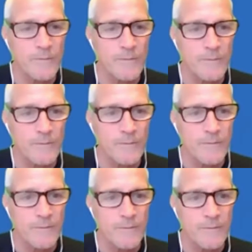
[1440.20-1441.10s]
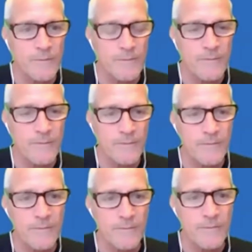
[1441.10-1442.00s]

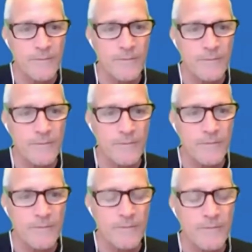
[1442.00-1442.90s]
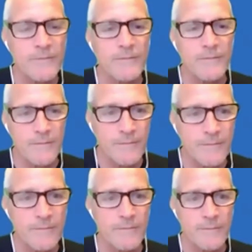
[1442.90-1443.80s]

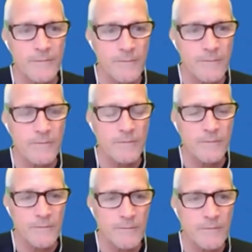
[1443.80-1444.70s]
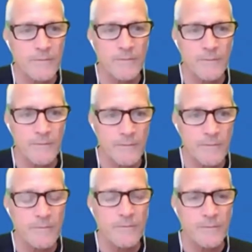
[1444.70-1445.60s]

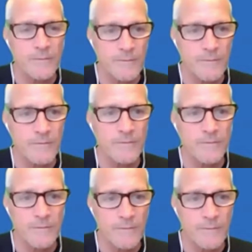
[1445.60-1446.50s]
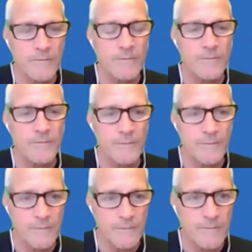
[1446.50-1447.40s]

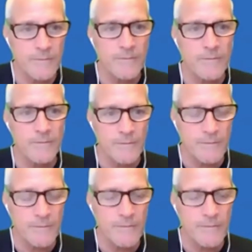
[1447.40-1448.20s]
The person shown says nothing.